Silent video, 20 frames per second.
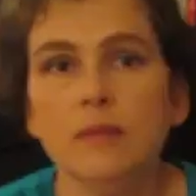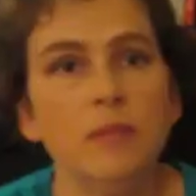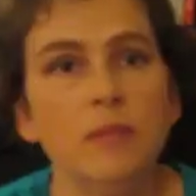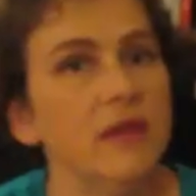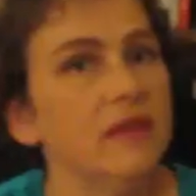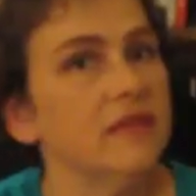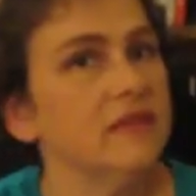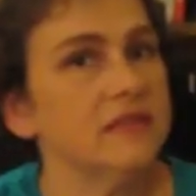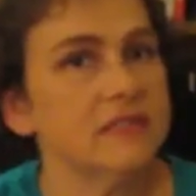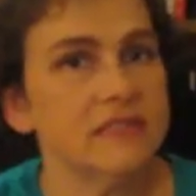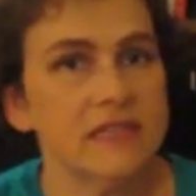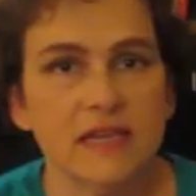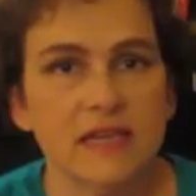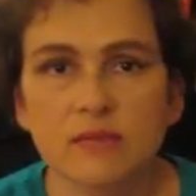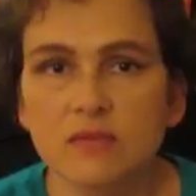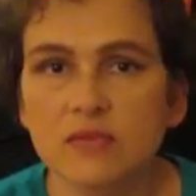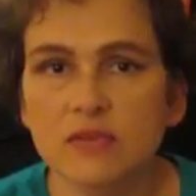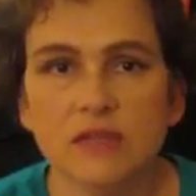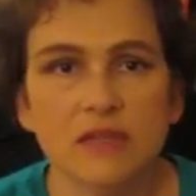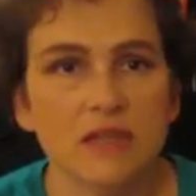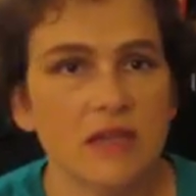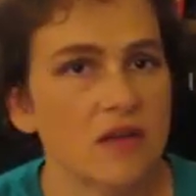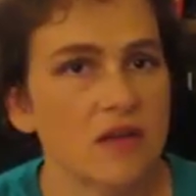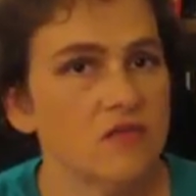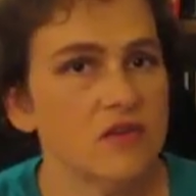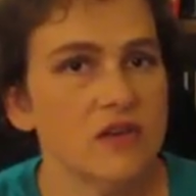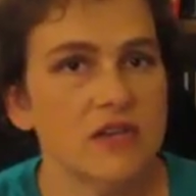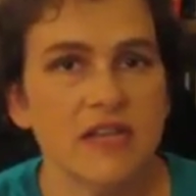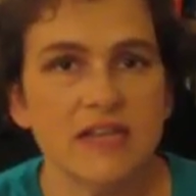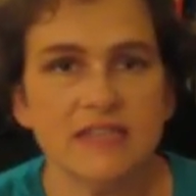Make the same thing
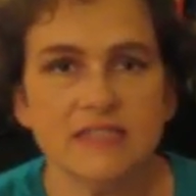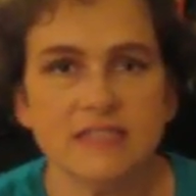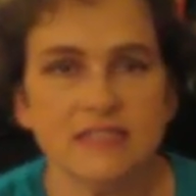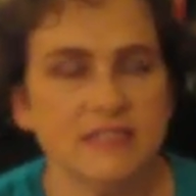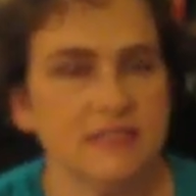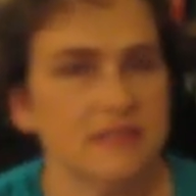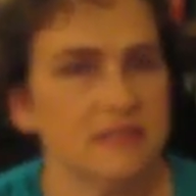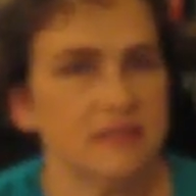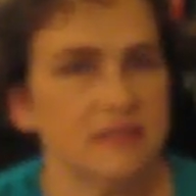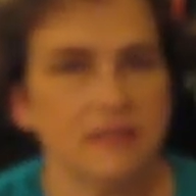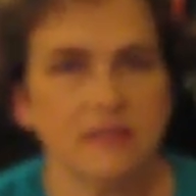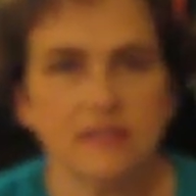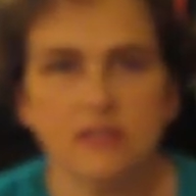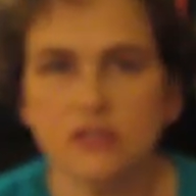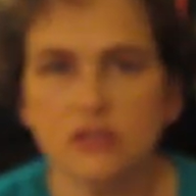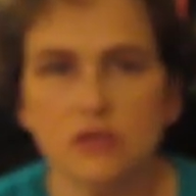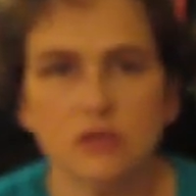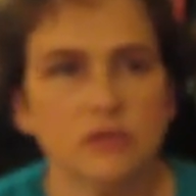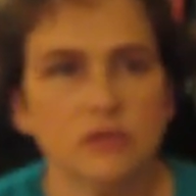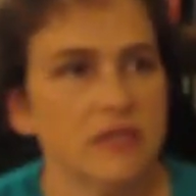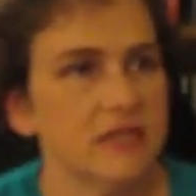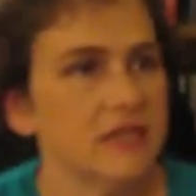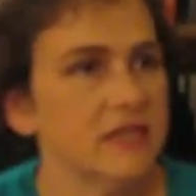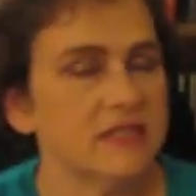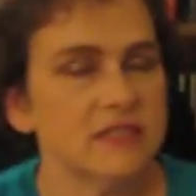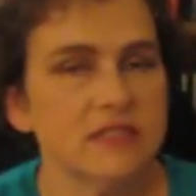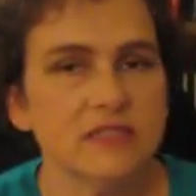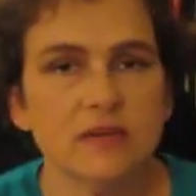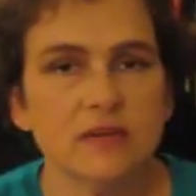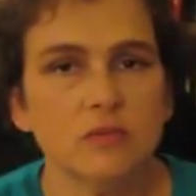every day seasonally. Like
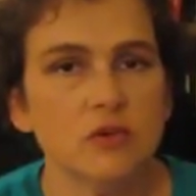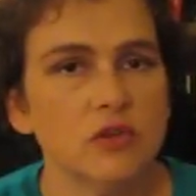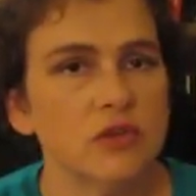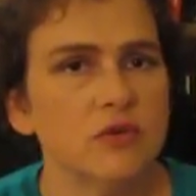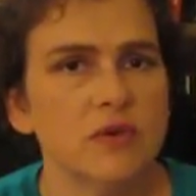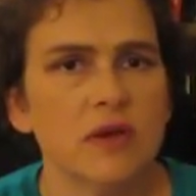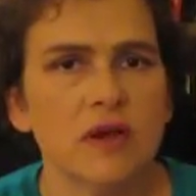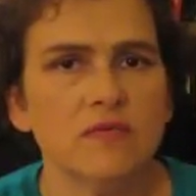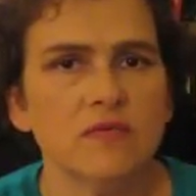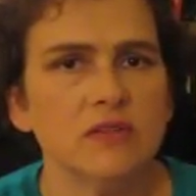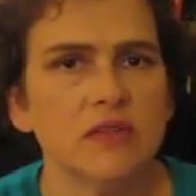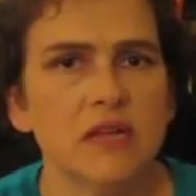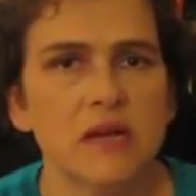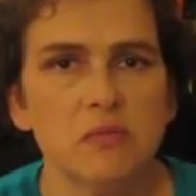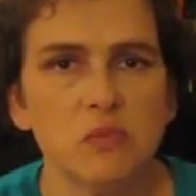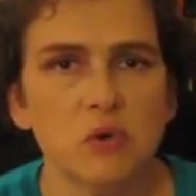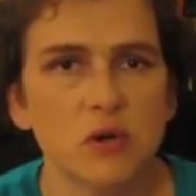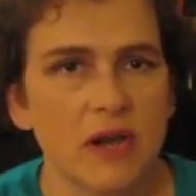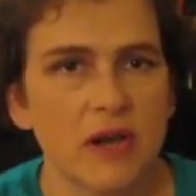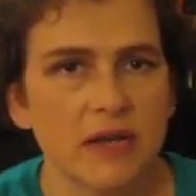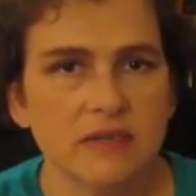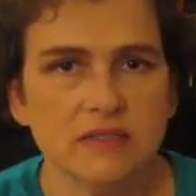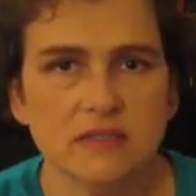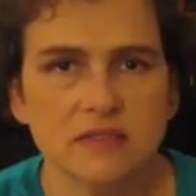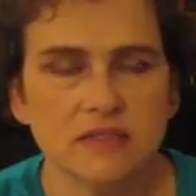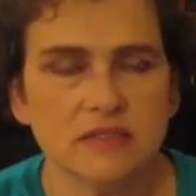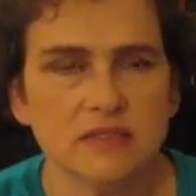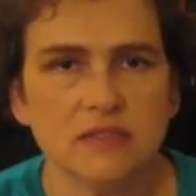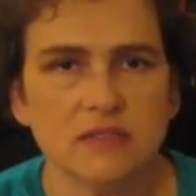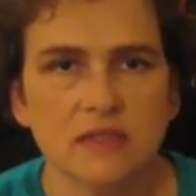in summer you have a lot more
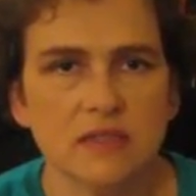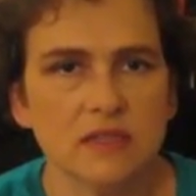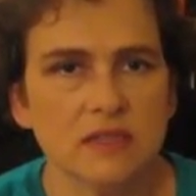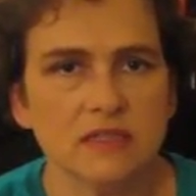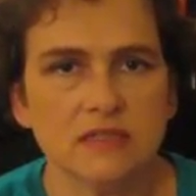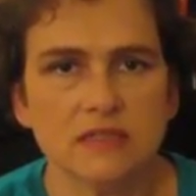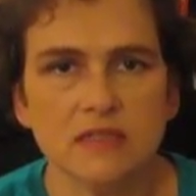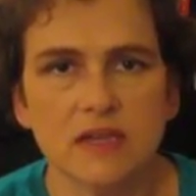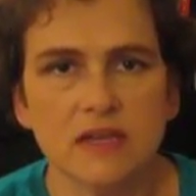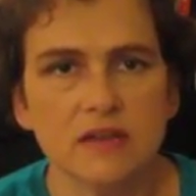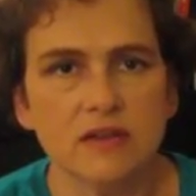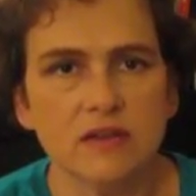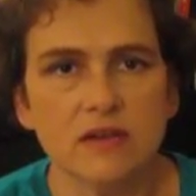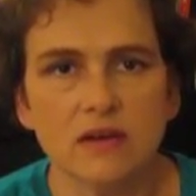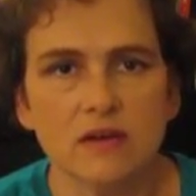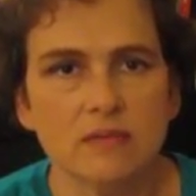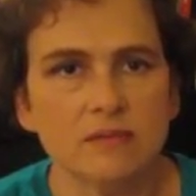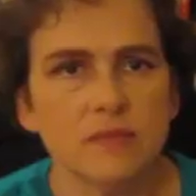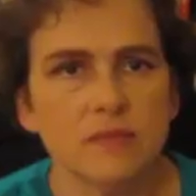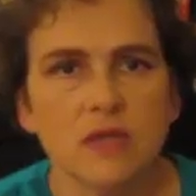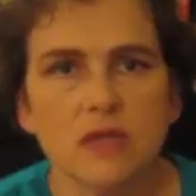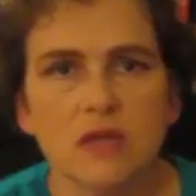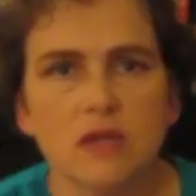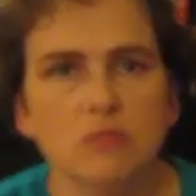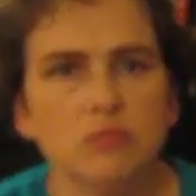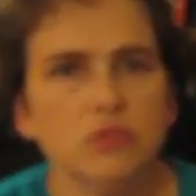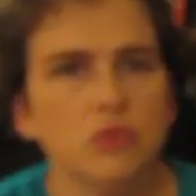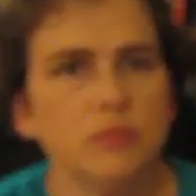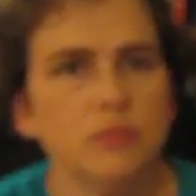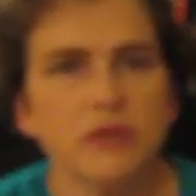access to things like
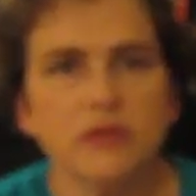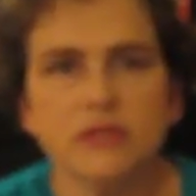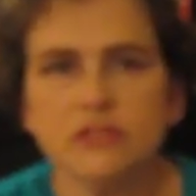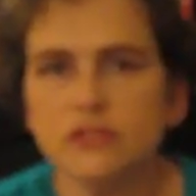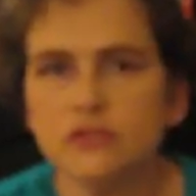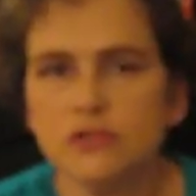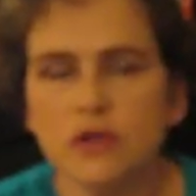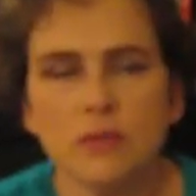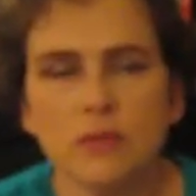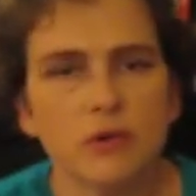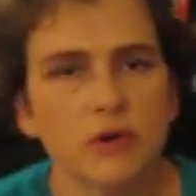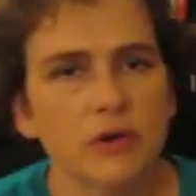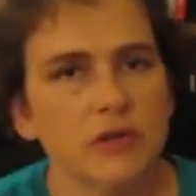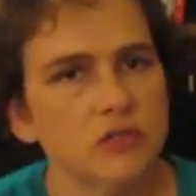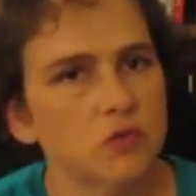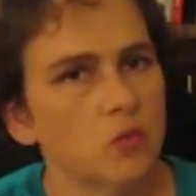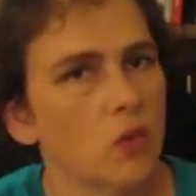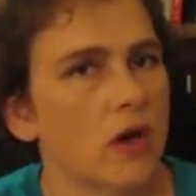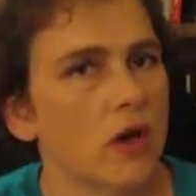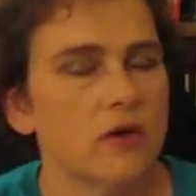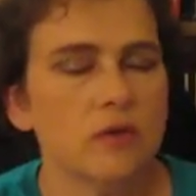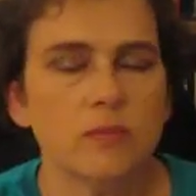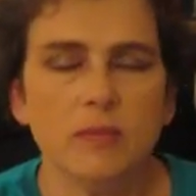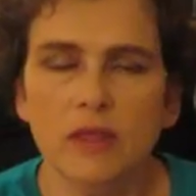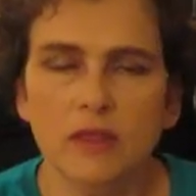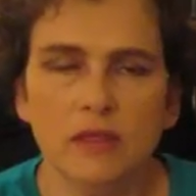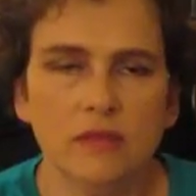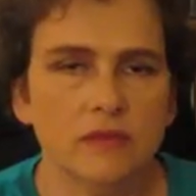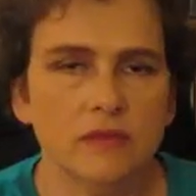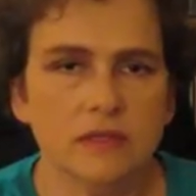blueberries, strawberries,
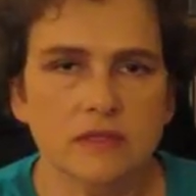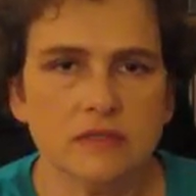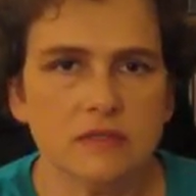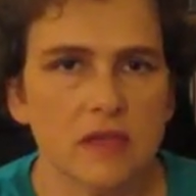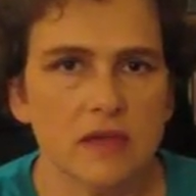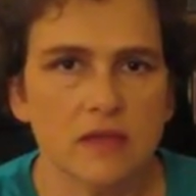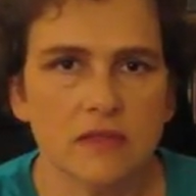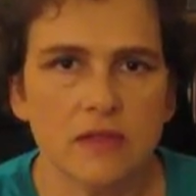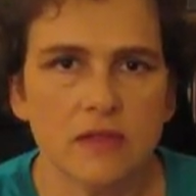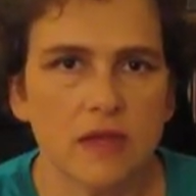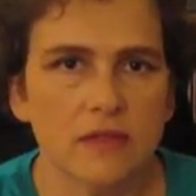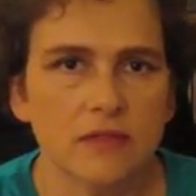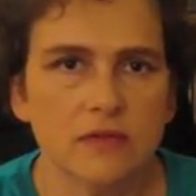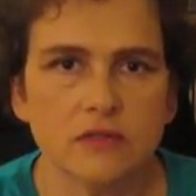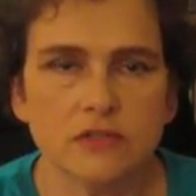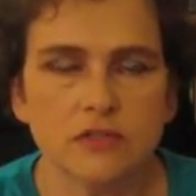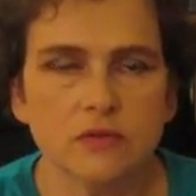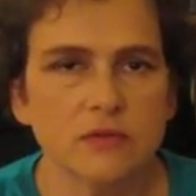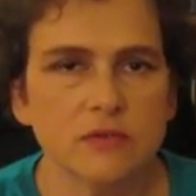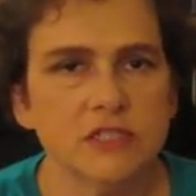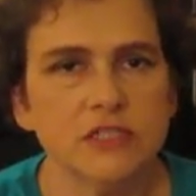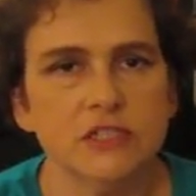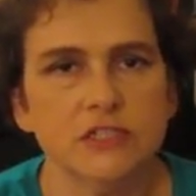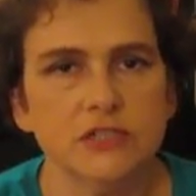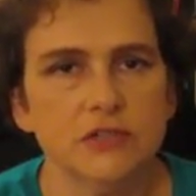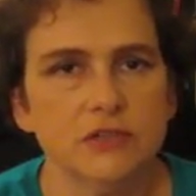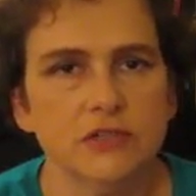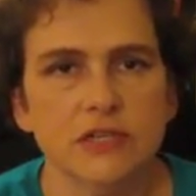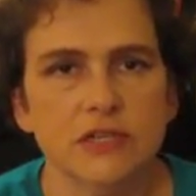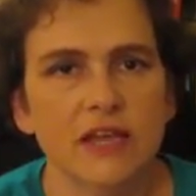watermelon, things like that. They're so much
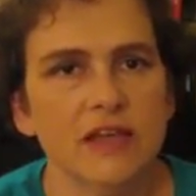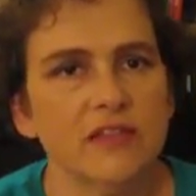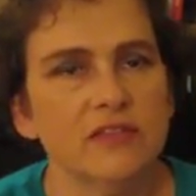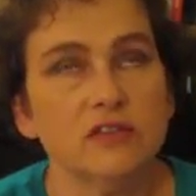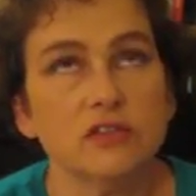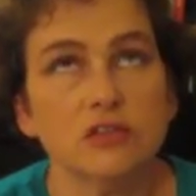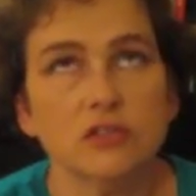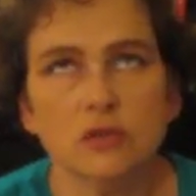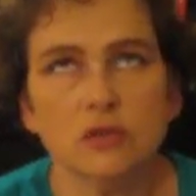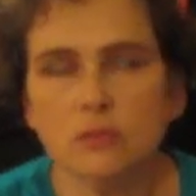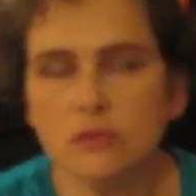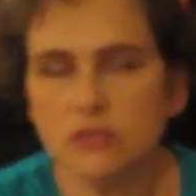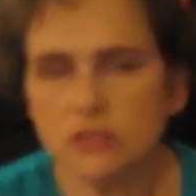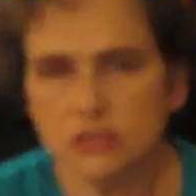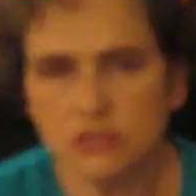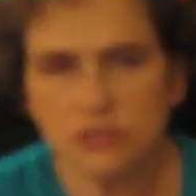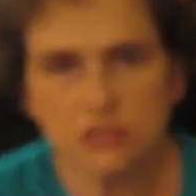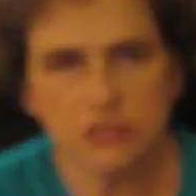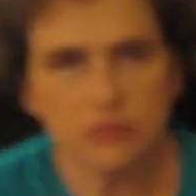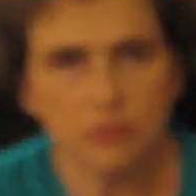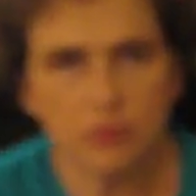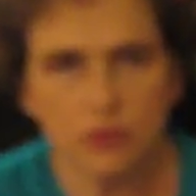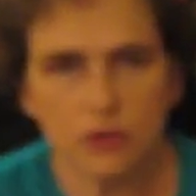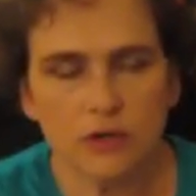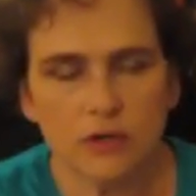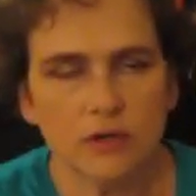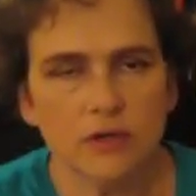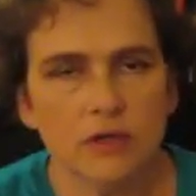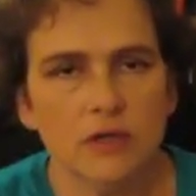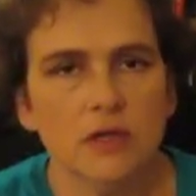easier to get and they're so much
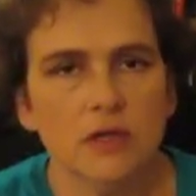cheaper.